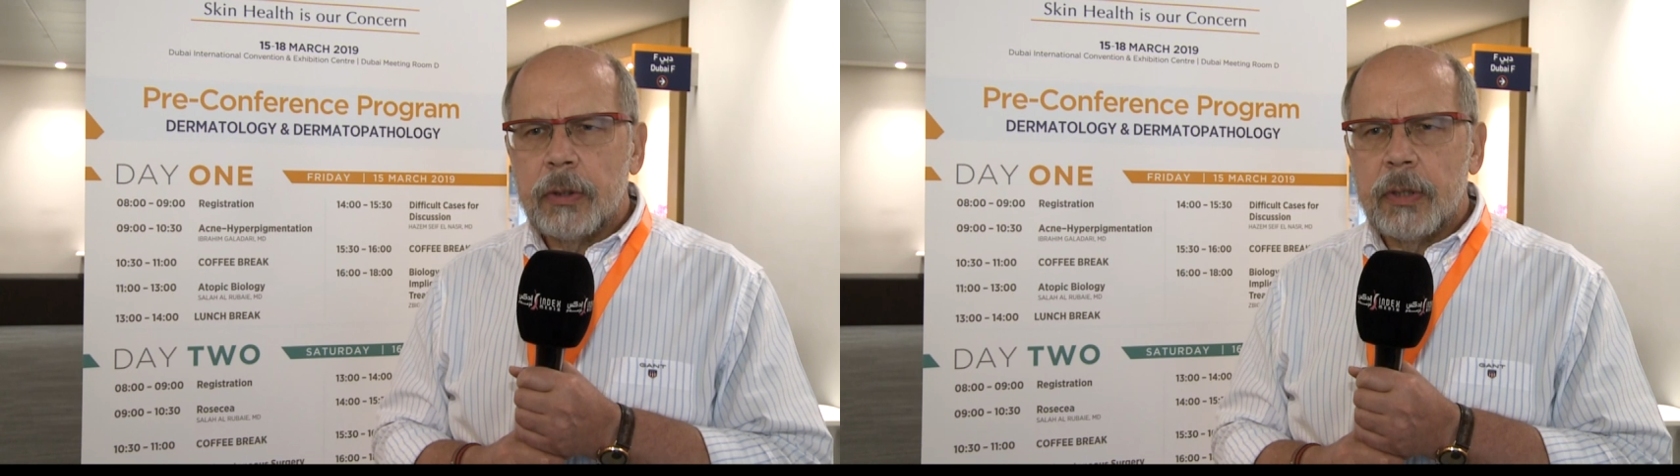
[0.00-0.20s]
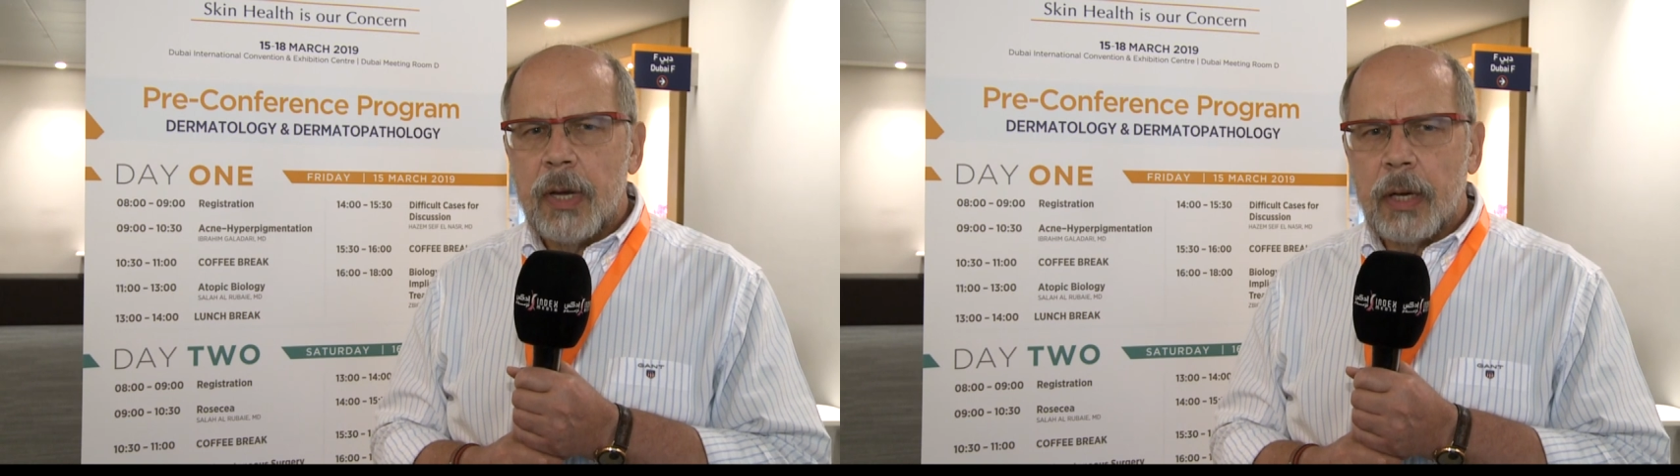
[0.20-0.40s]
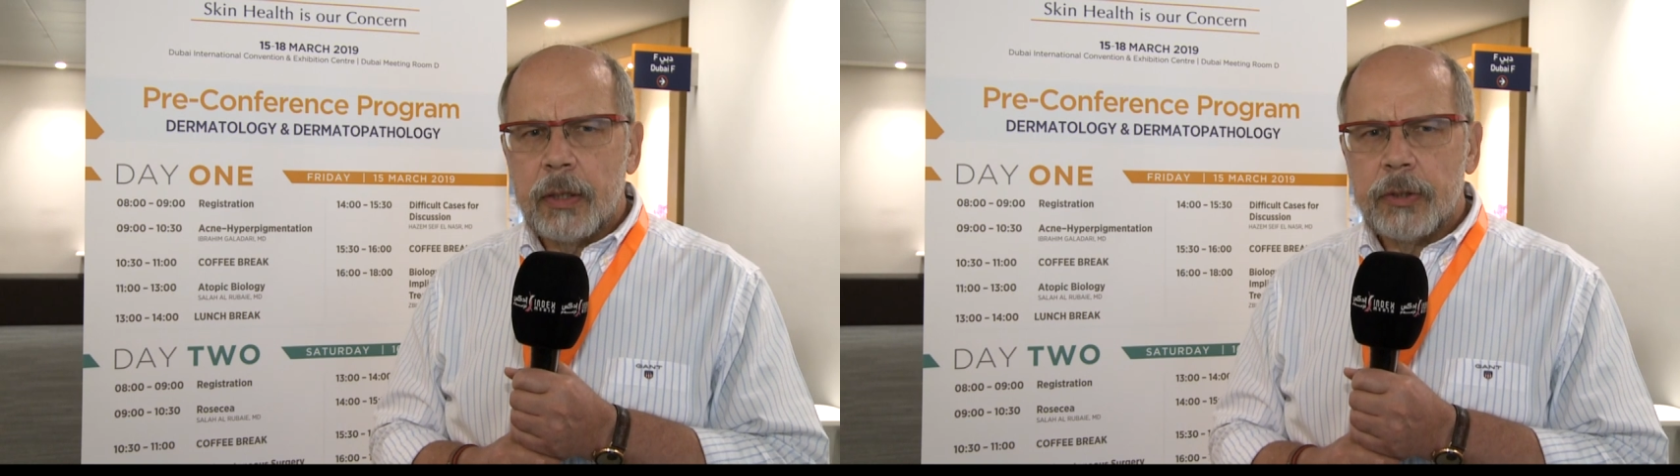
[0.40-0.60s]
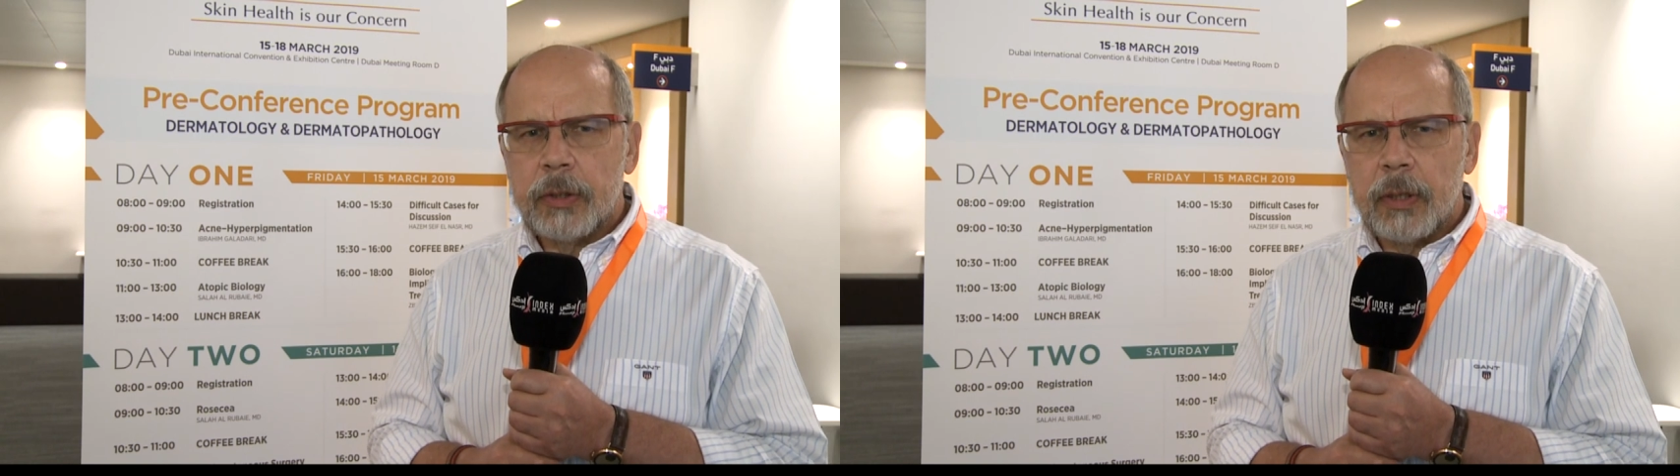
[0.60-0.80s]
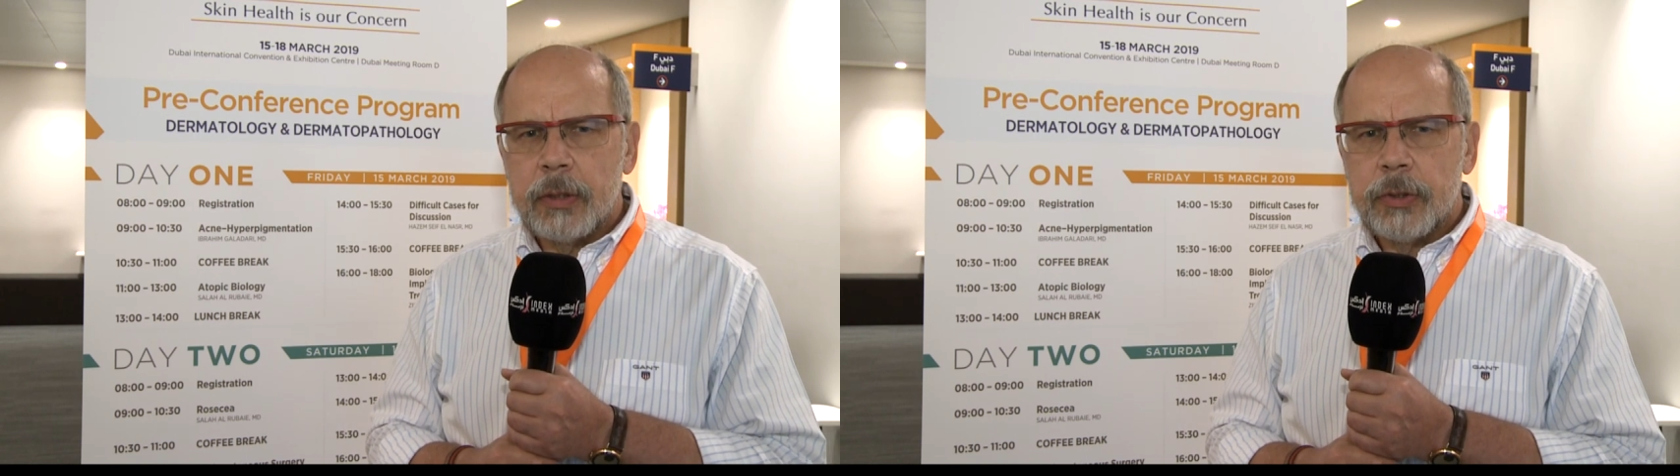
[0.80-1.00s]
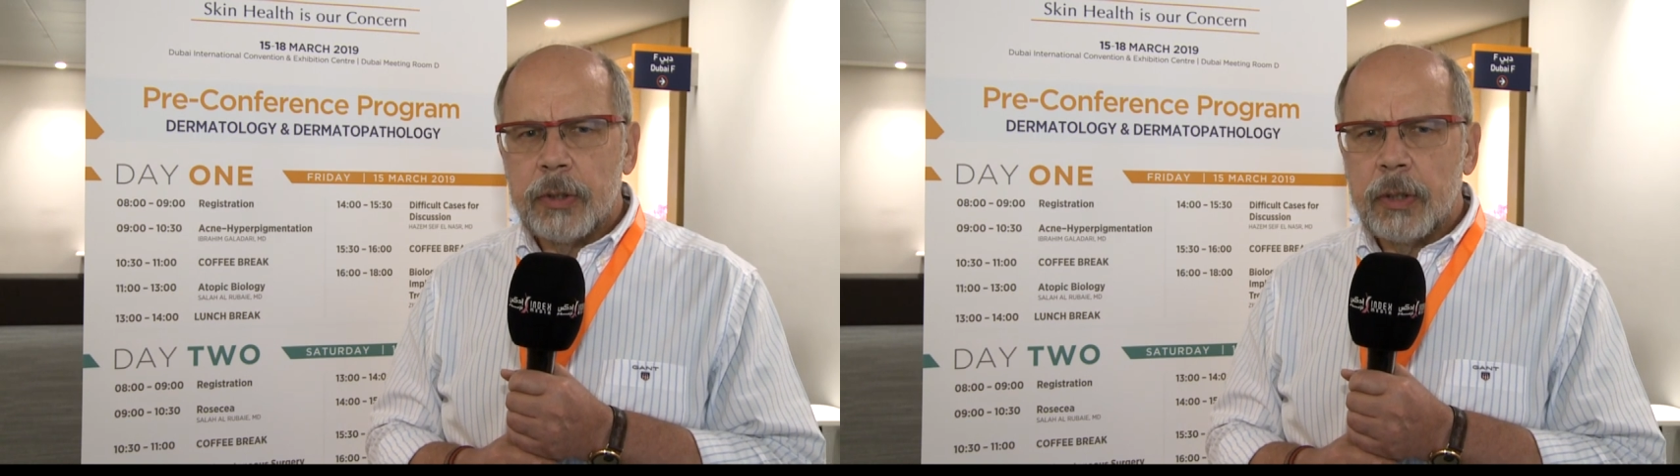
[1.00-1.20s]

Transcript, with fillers: the younger generation,